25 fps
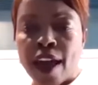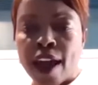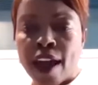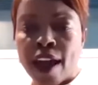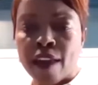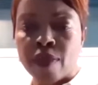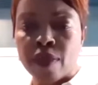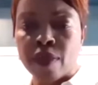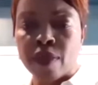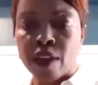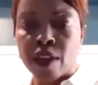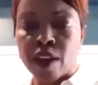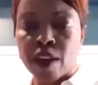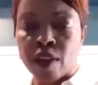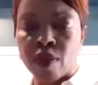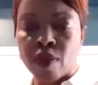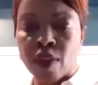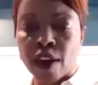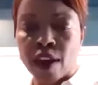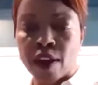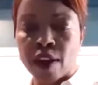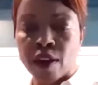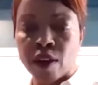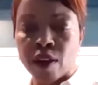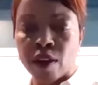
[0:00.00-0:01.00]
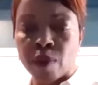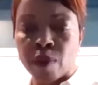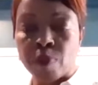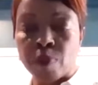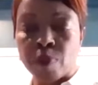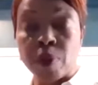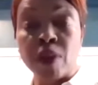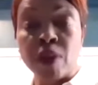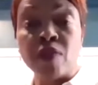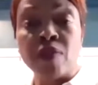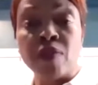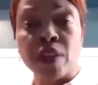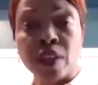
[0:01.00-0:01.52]
and then they are
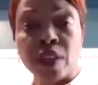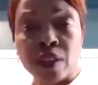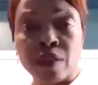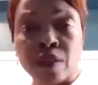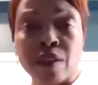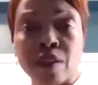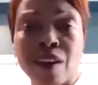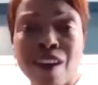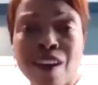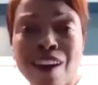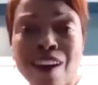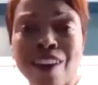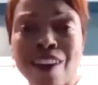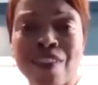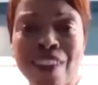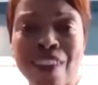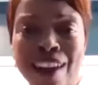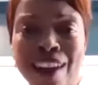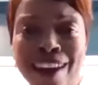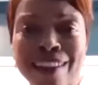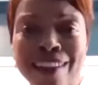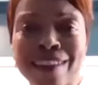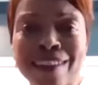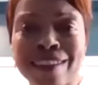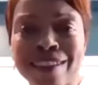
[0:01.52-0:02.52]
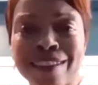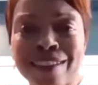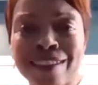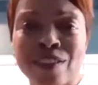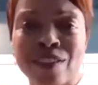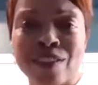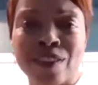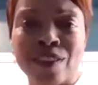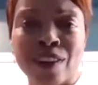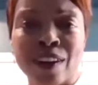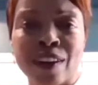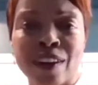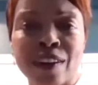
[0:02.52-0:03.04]
pivoting on that,
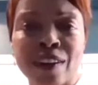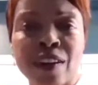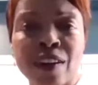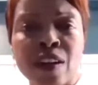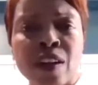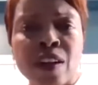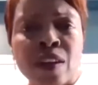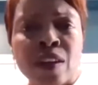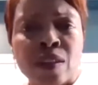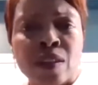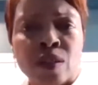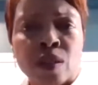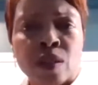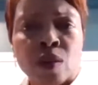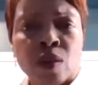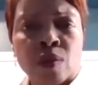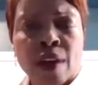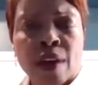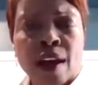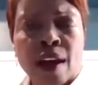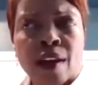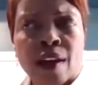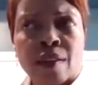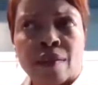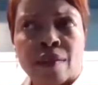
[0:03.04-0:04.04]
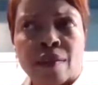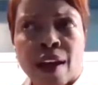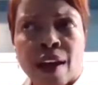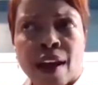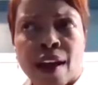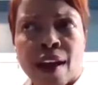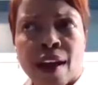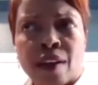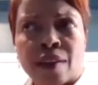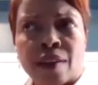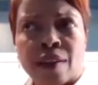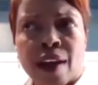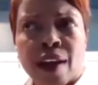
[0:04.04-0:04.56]
right? So
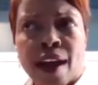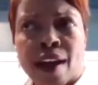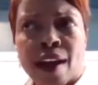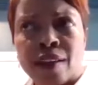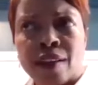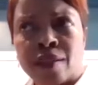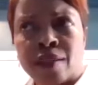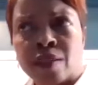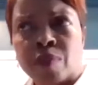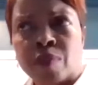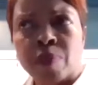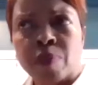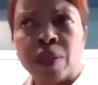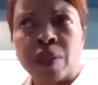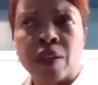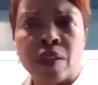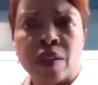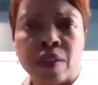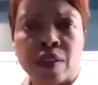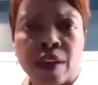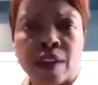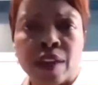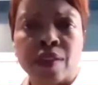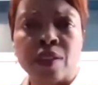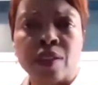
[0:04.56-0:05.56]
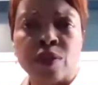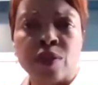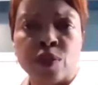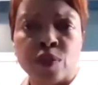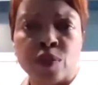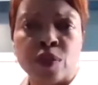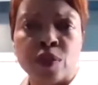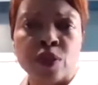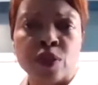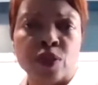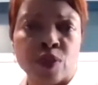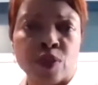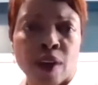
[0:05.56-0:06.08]
that has to be connected to
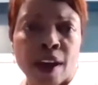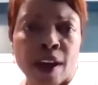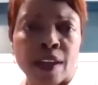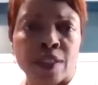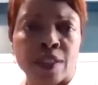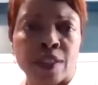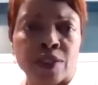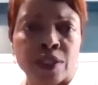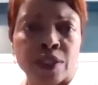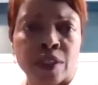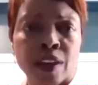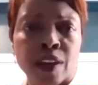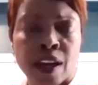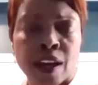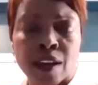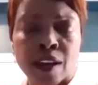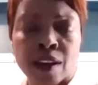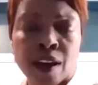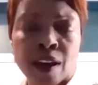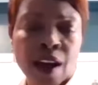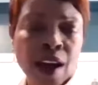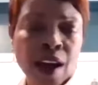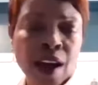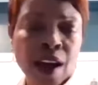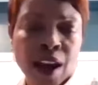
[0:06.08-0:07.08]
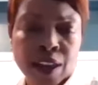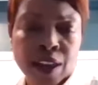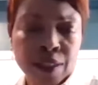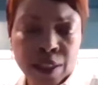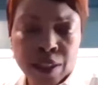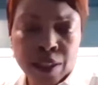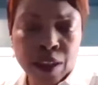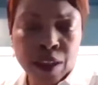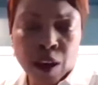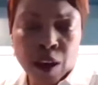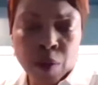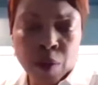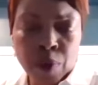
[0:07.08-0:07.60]
a strategy. And I see
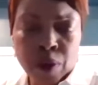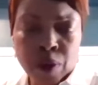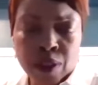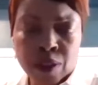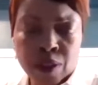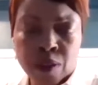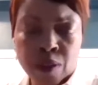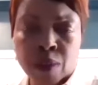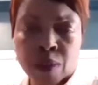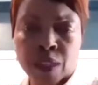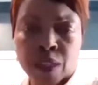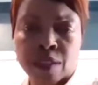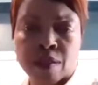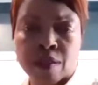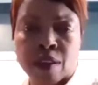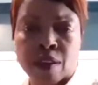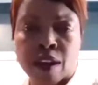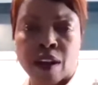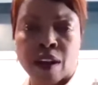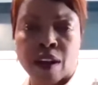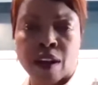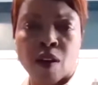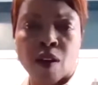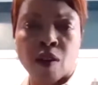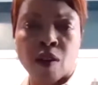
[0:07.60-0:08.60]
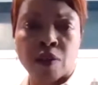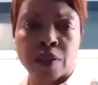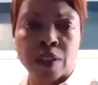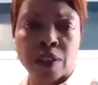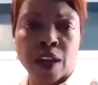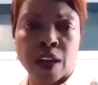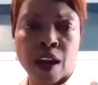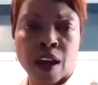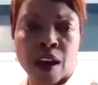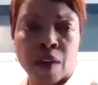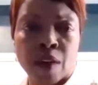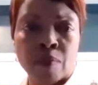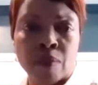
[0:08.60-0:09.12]
companies miss that all the
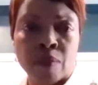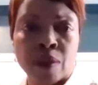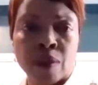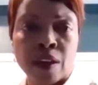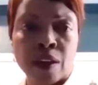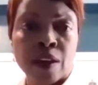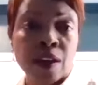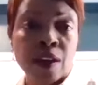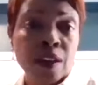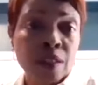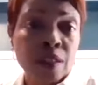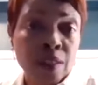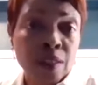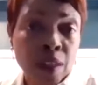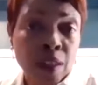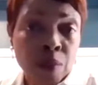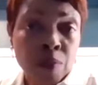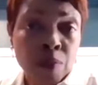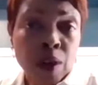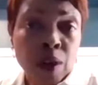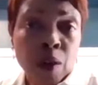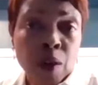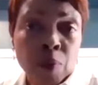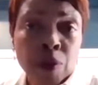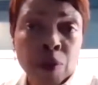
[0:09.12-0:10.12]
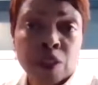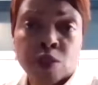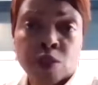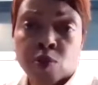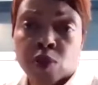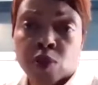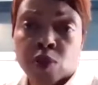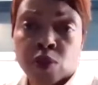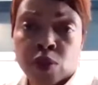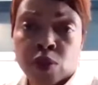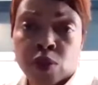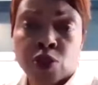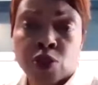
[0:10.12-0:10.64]
time. Some companies
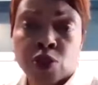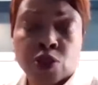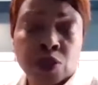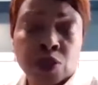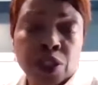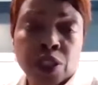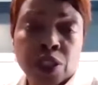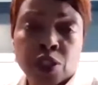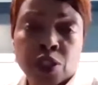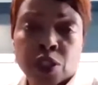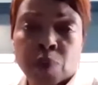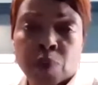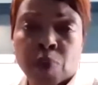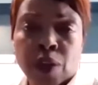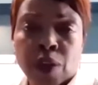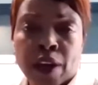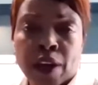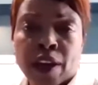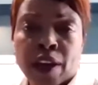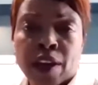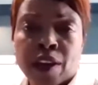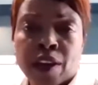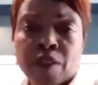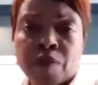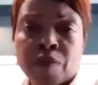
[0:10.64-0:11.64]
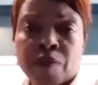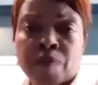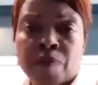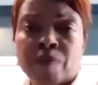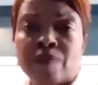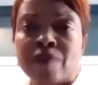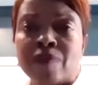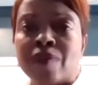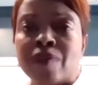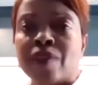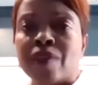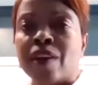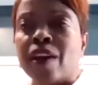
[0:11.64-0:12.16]
will do strategic planning,
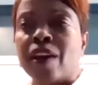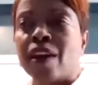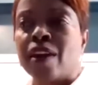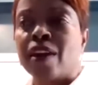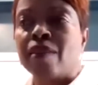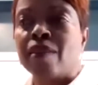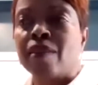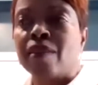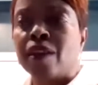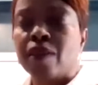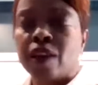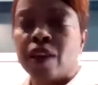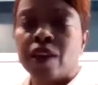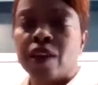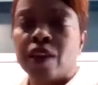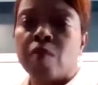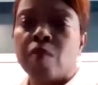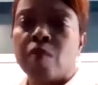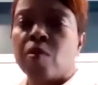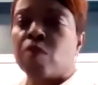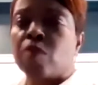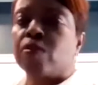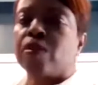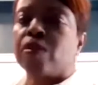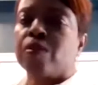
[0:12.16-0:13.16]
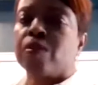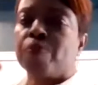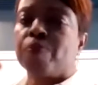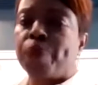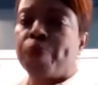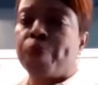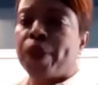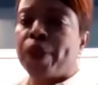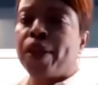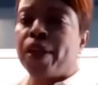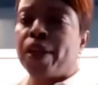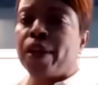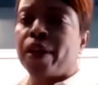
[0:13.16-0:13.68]
and then they come up with this
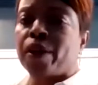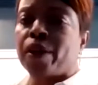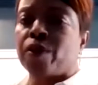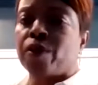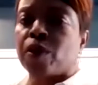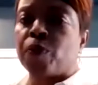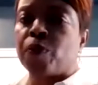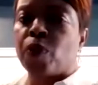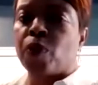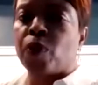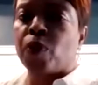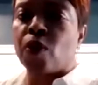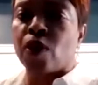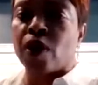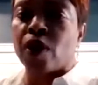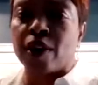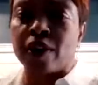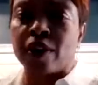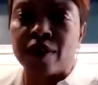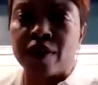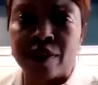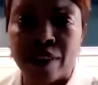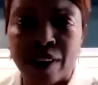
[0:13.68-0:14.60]
big report,